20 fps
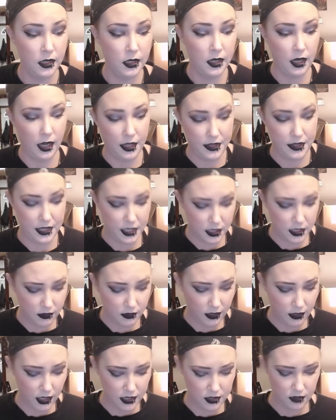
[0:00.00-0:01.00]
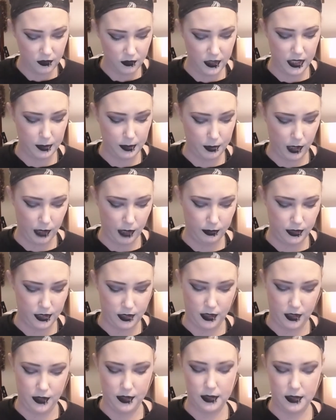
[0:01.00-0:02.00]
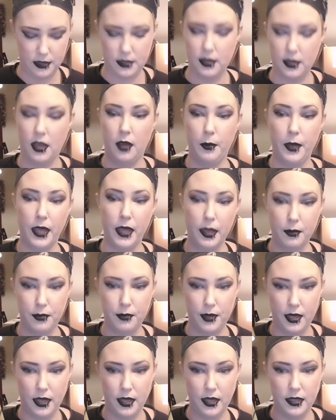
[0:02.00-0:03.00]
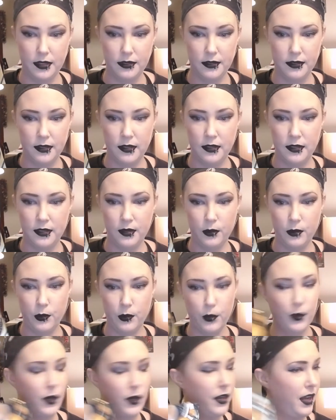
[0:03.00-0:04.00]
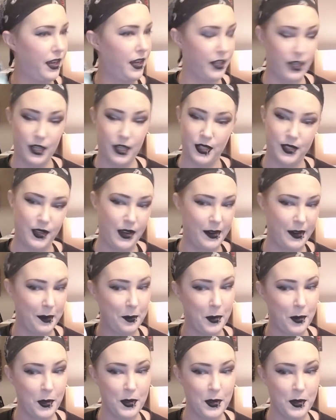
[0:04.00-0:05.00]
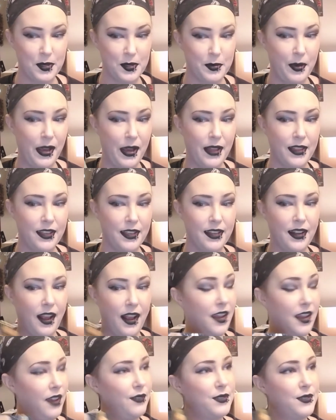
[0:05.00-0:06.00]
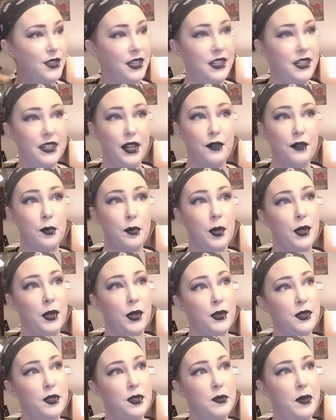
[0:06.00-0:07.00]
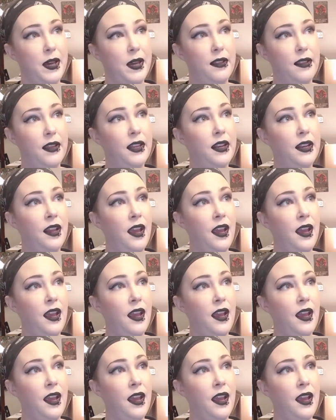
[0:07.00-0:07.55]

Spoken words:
I think you guys already probably saw this coming, but we're not going to talk about this palette. I have said enough about this palette.